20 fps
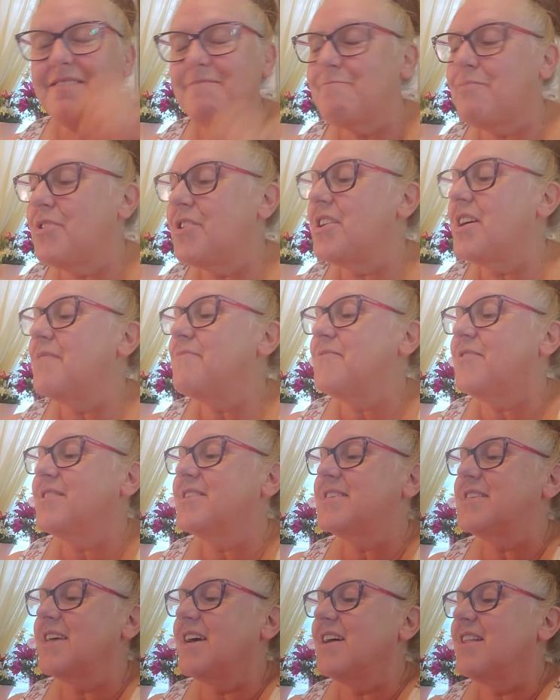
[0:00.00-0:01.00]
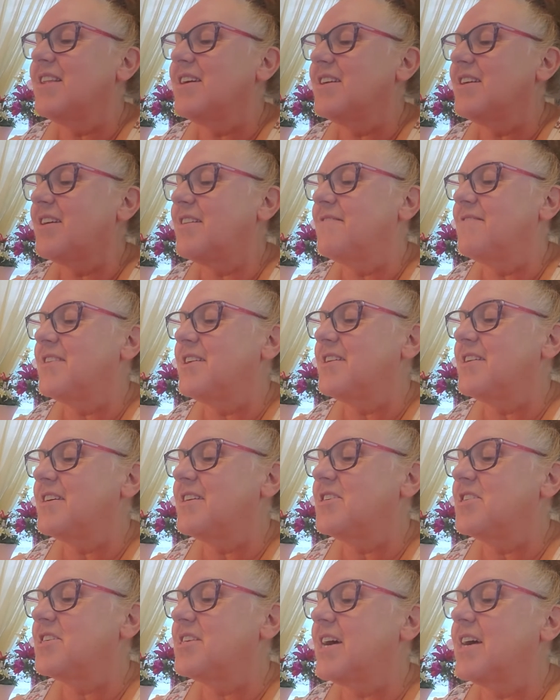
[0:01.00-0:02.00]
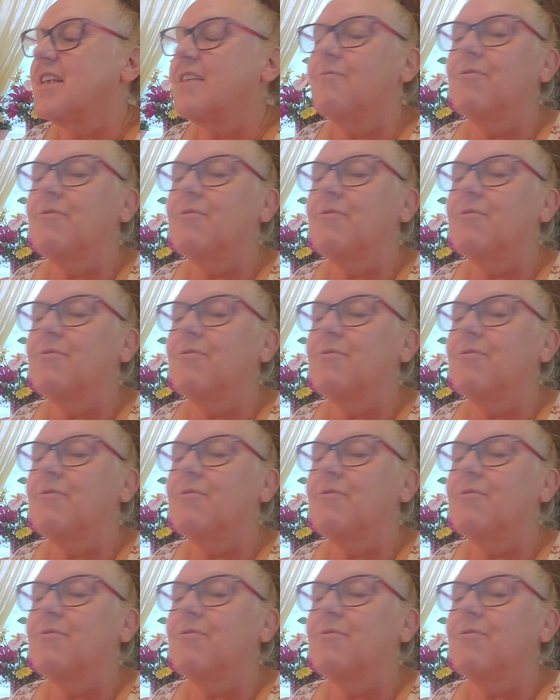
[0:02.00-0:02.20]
put up for sale on our vintage site.